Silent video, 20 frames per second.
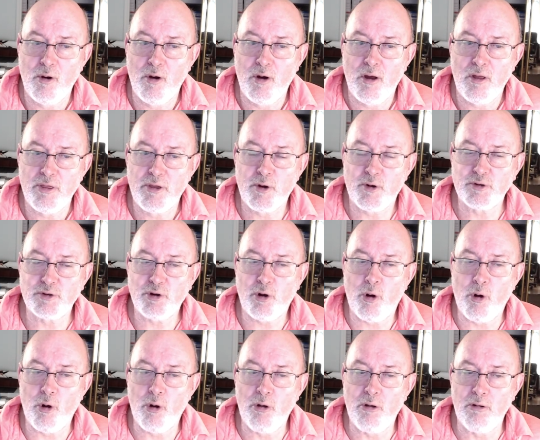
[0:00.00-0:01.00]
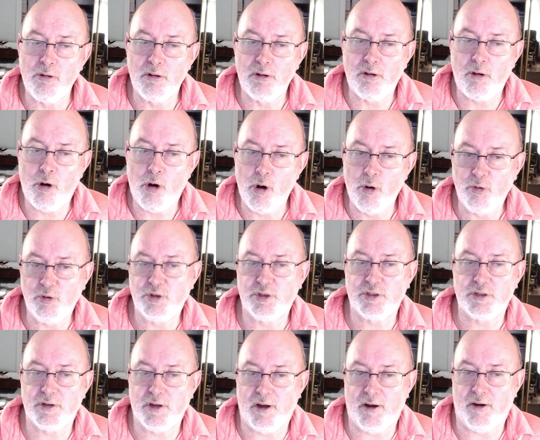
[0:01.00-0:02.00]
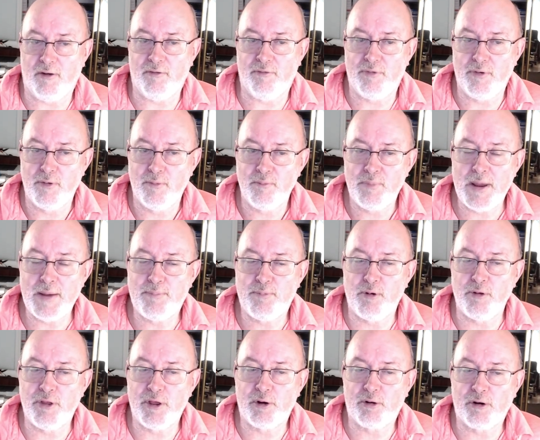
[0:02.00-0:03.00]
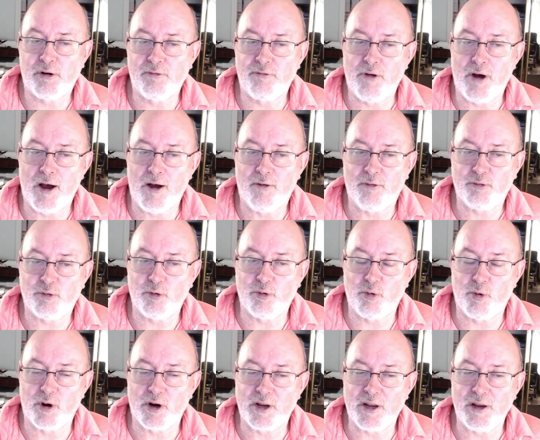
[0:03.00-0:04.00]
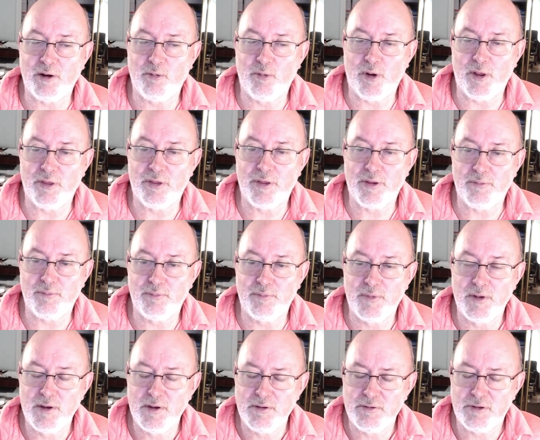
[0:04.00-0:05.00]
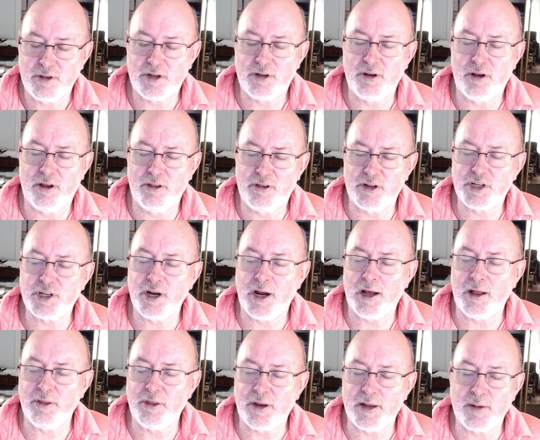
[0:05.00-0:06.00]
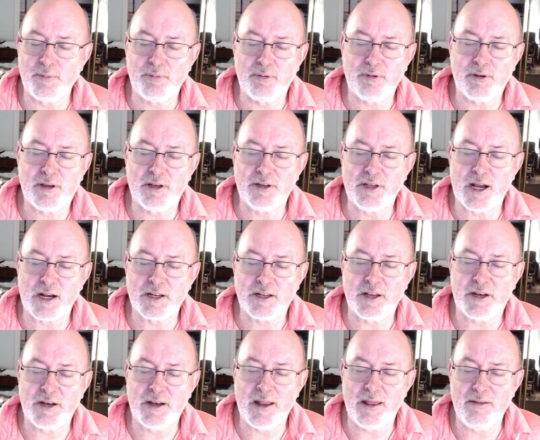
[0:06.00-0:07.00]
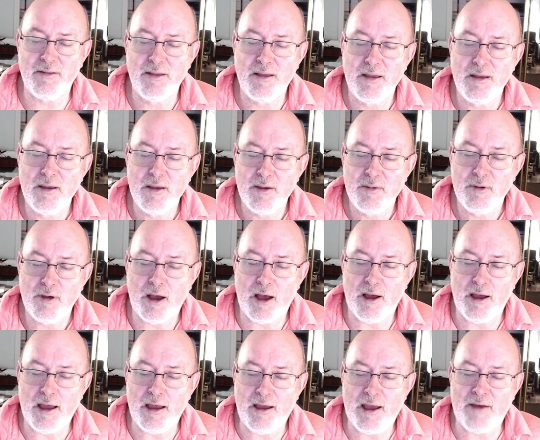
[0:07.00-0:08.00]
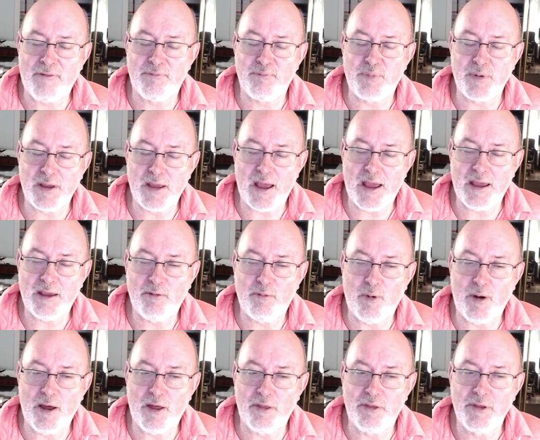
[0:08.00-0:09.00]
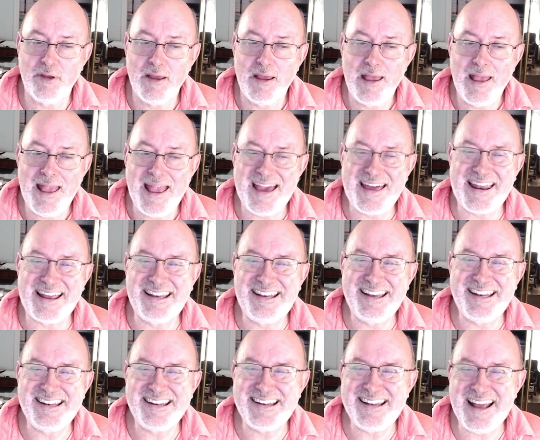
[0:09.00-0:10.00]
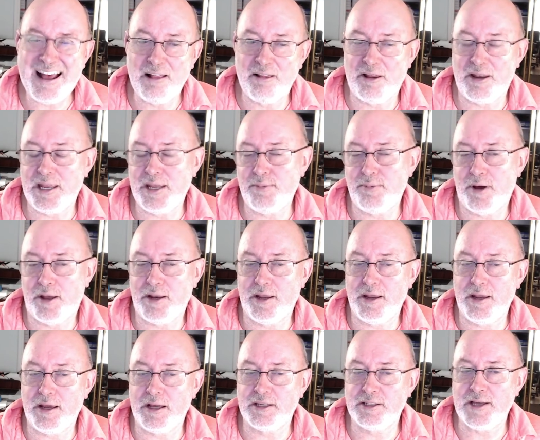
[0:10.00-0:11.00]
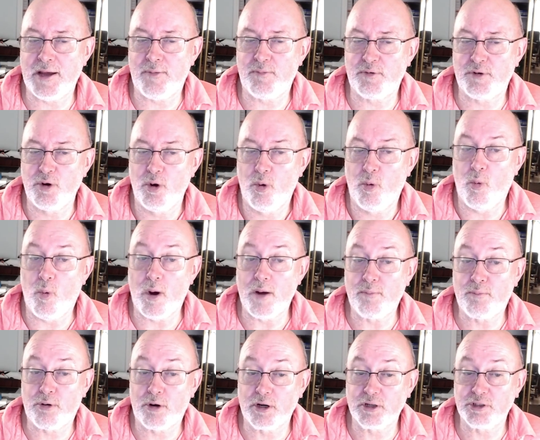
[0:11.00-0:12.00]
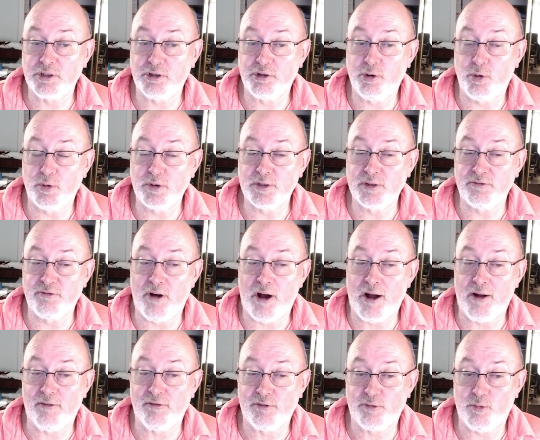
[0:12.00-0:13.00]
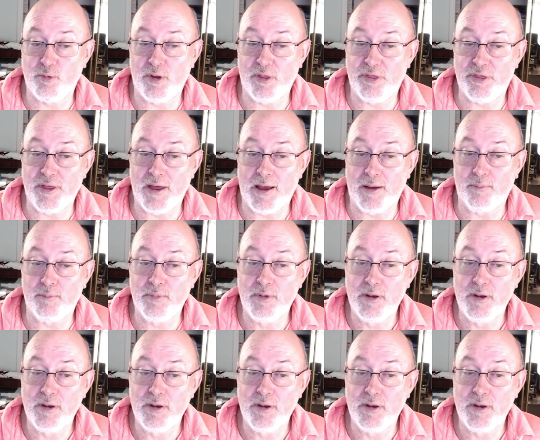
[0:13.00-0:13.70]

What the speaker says: there's a whole host of people that are involved with working with the child that I conducted an FBA with. And I didn't tell anybody except one person who was involved with them.